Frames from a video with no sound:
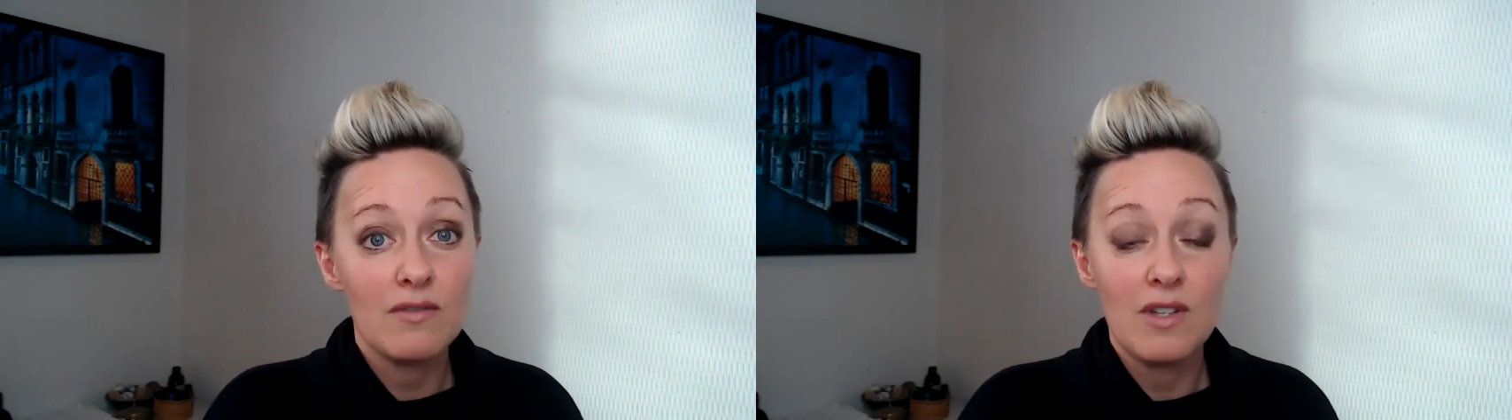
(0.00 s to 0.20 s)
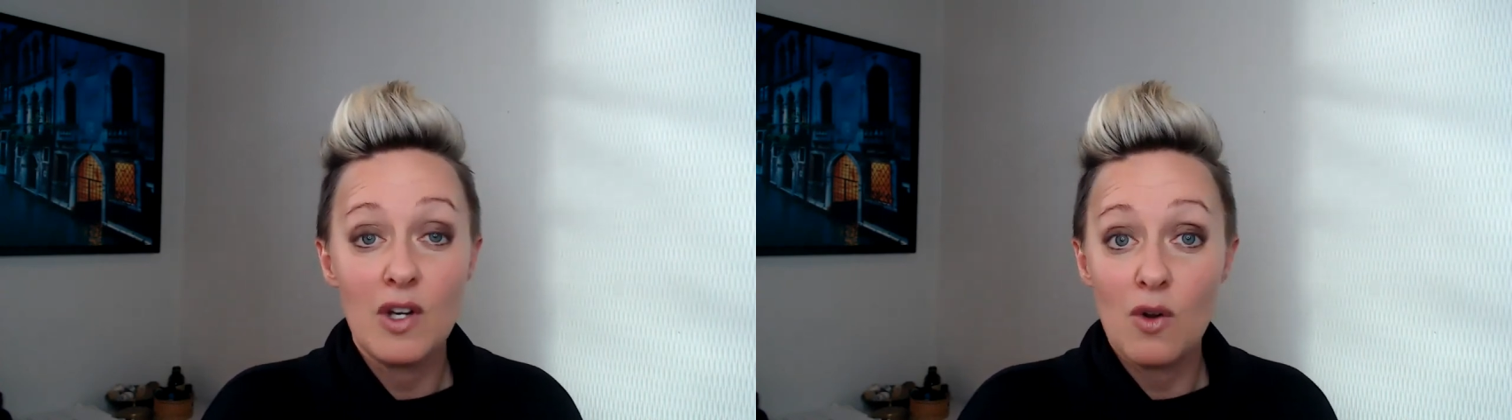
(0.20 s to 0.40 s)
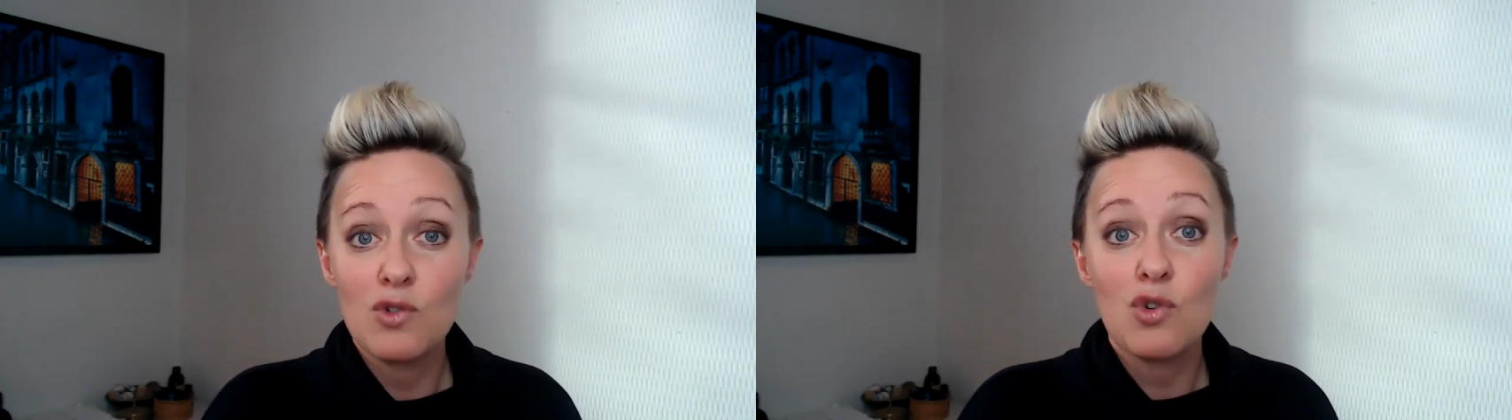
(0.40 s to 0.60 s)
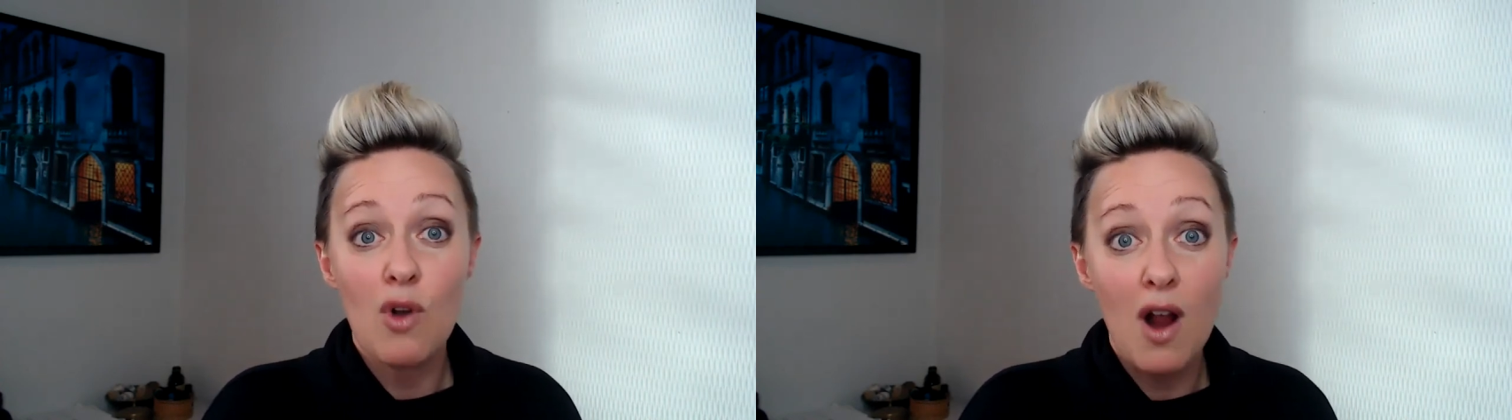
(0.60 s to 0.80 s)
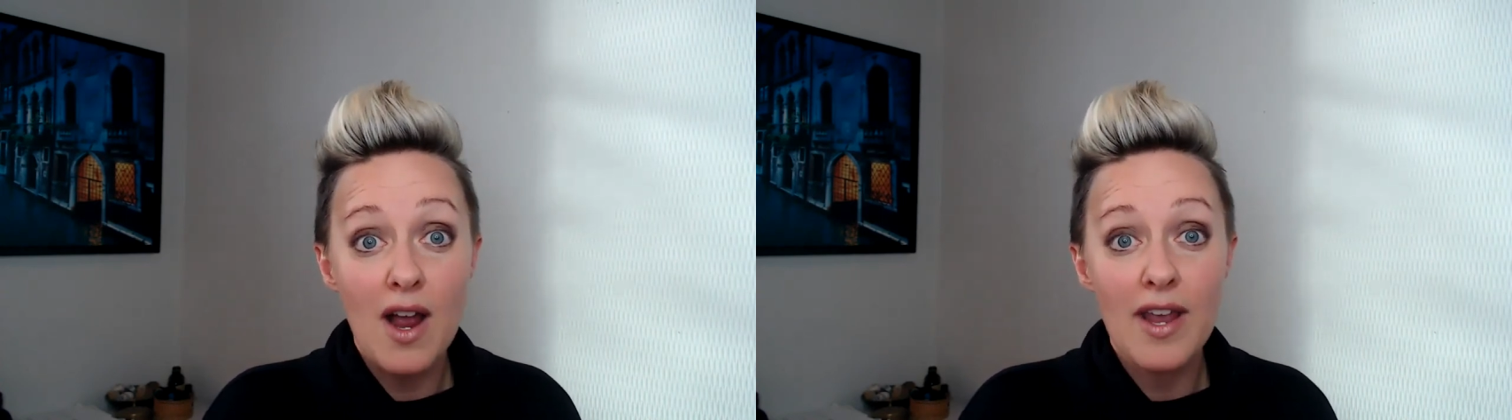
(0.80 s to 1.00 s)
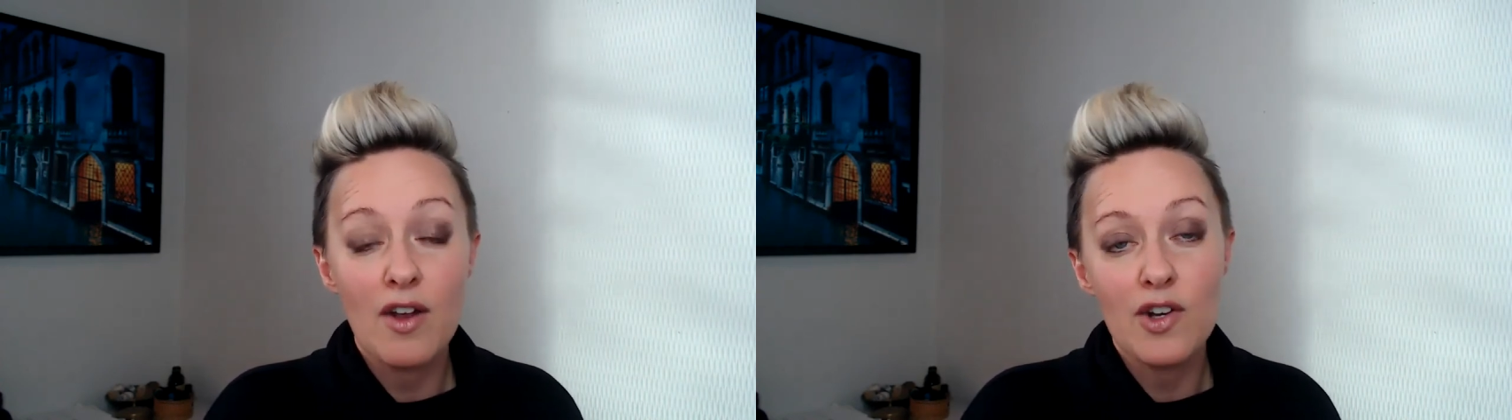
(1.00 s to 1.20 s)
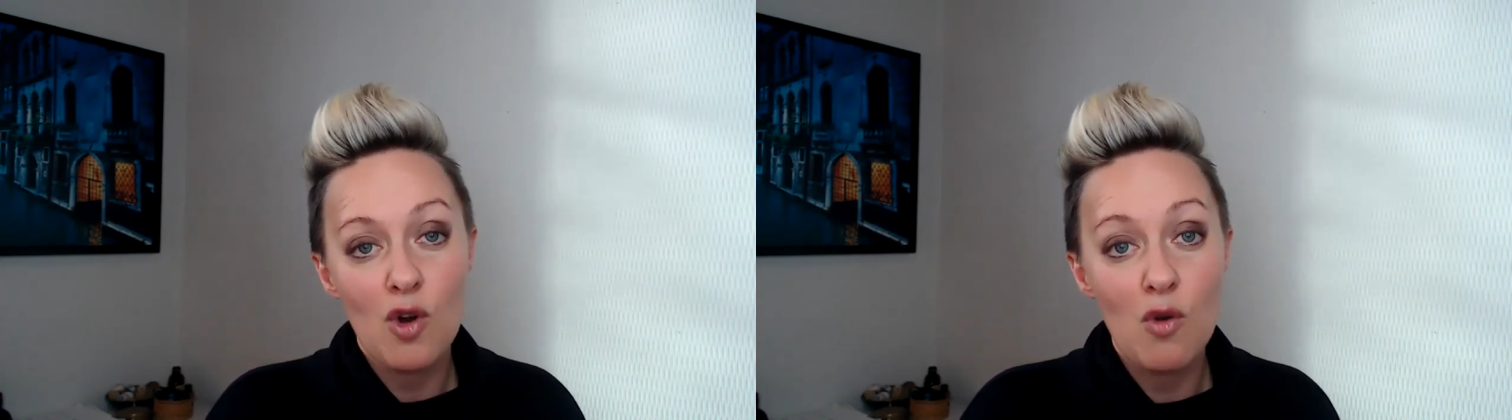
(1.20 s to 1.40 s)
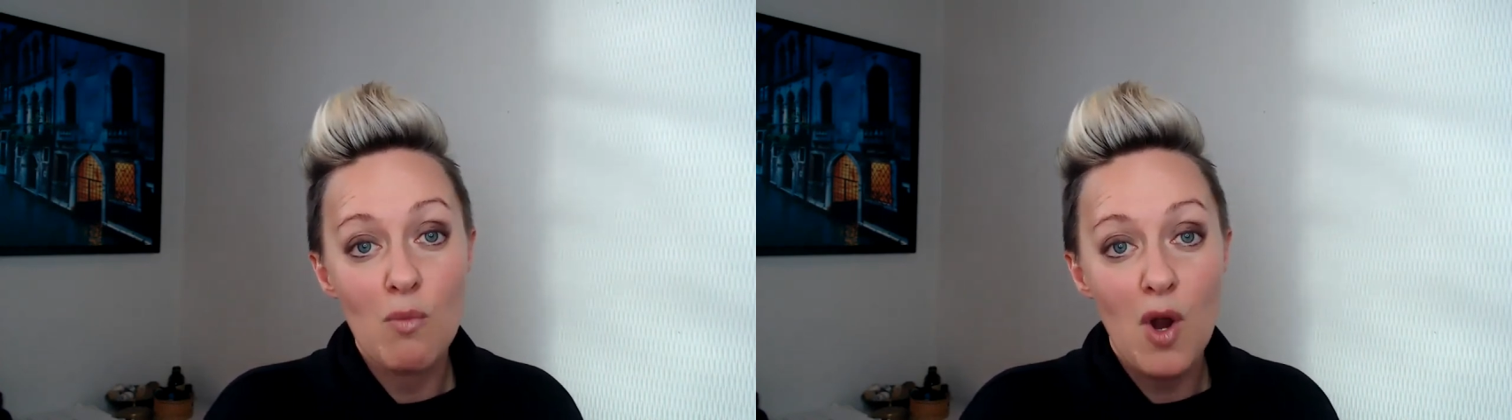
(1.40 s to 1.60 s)
you know try on
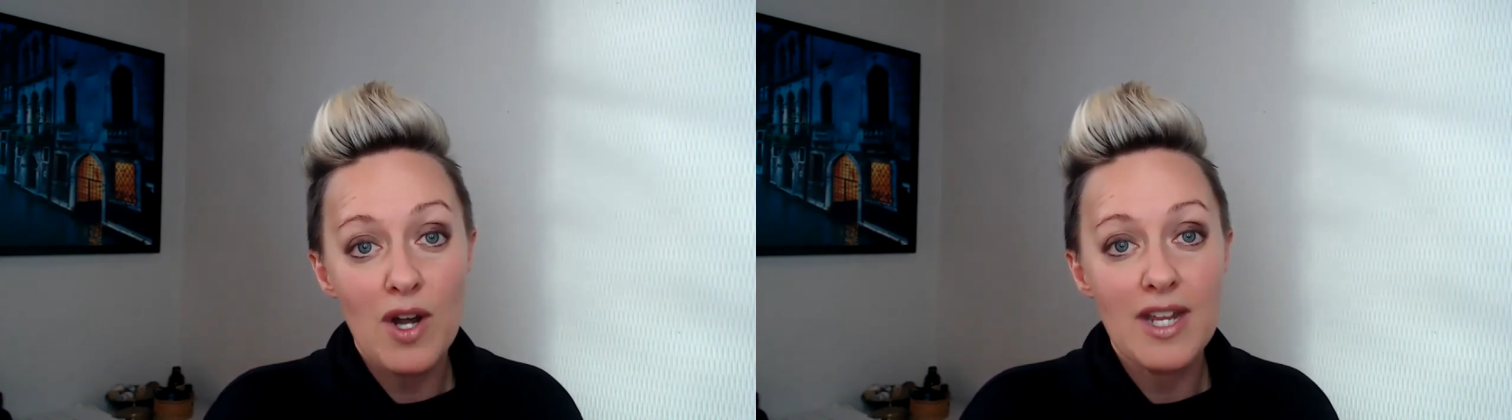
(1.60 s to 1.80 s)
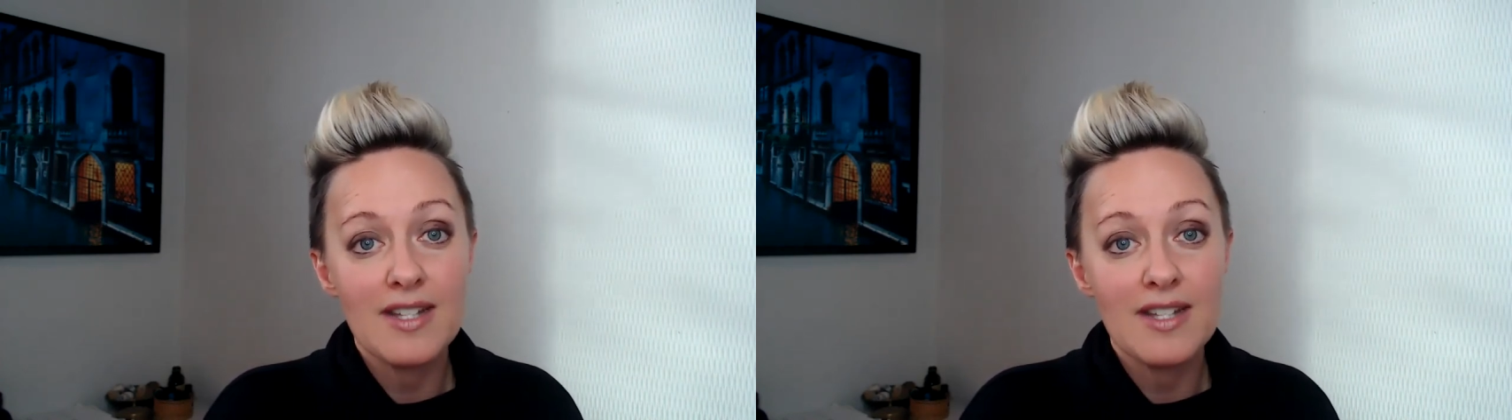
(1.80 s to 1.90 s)
your own body